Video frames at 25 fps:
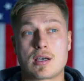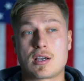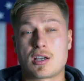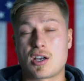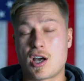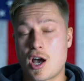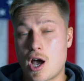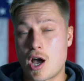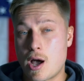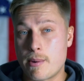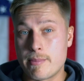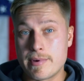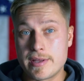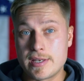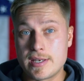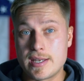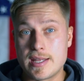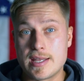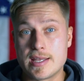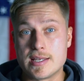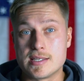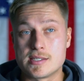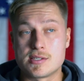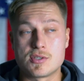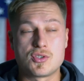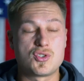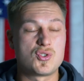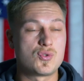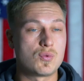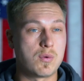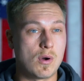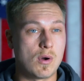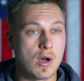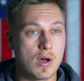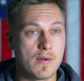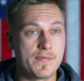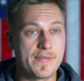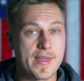a common is
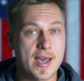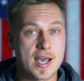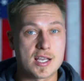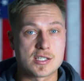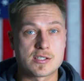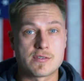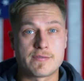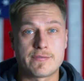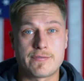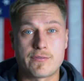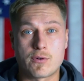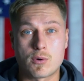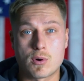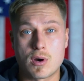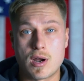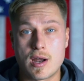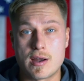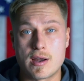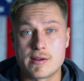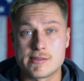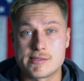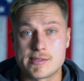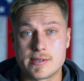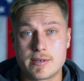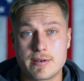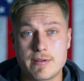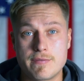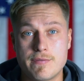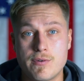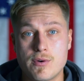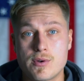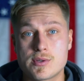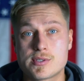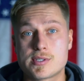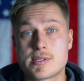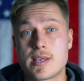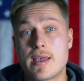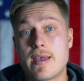twelve thousand four hundred seventy
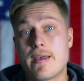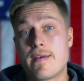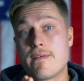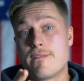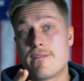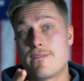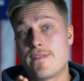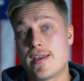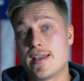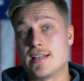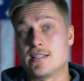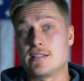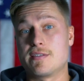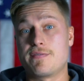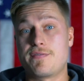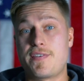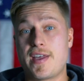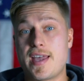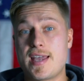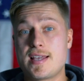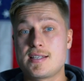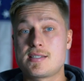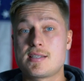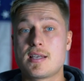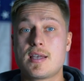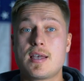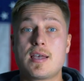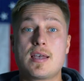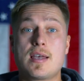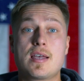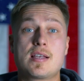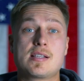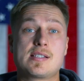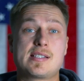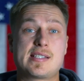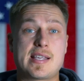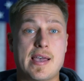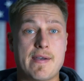volts phase to phase,
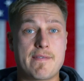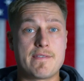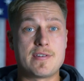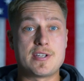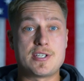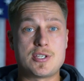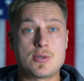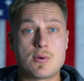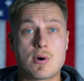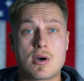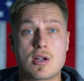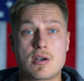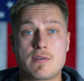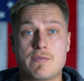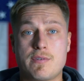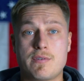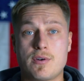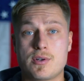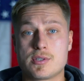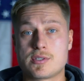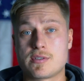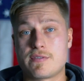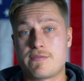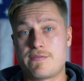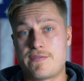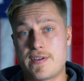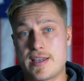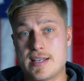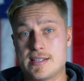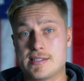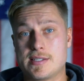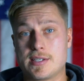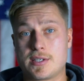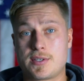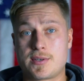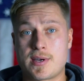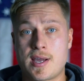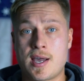seventy-two hundred volts phase
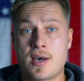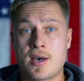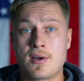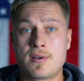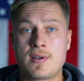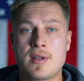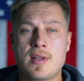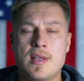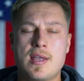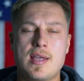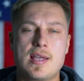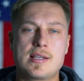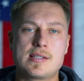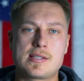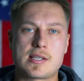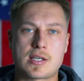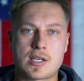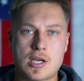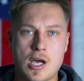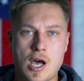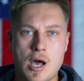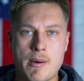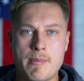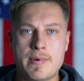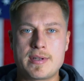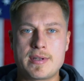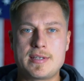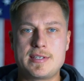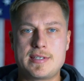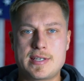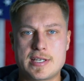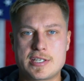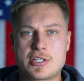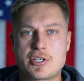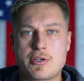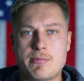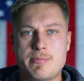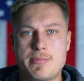to ground is a common
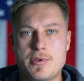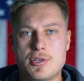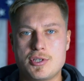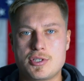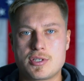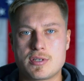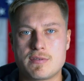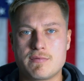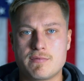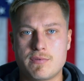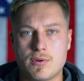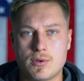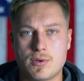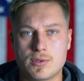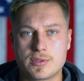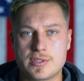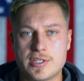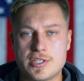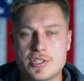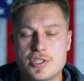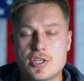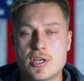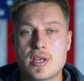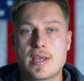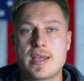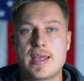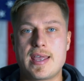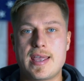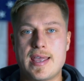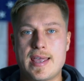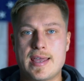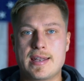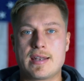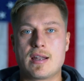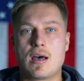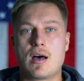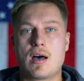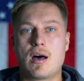distribution voltage
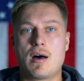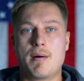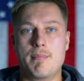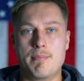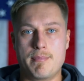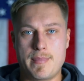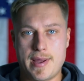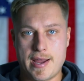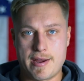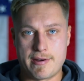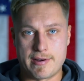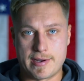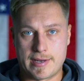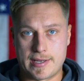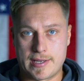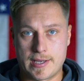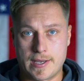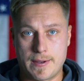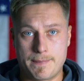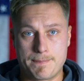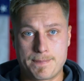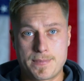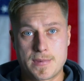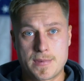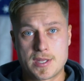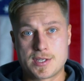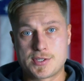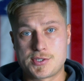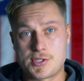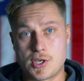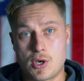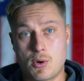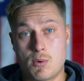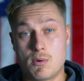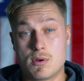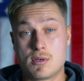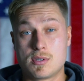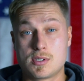in America.
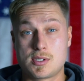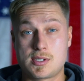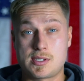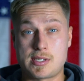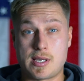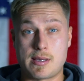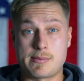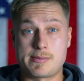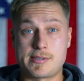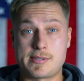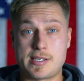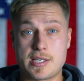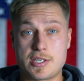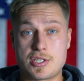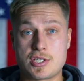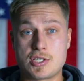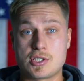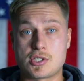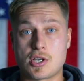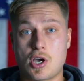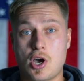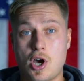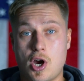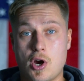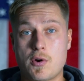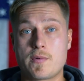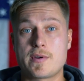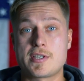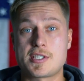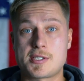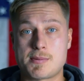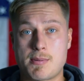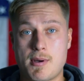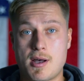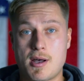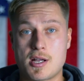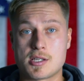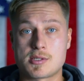So substations are
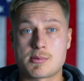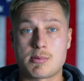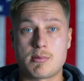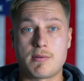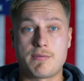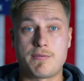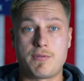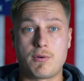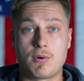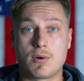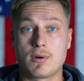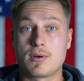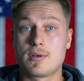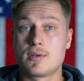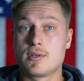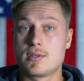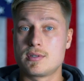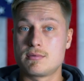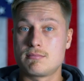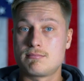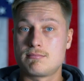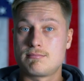responsible for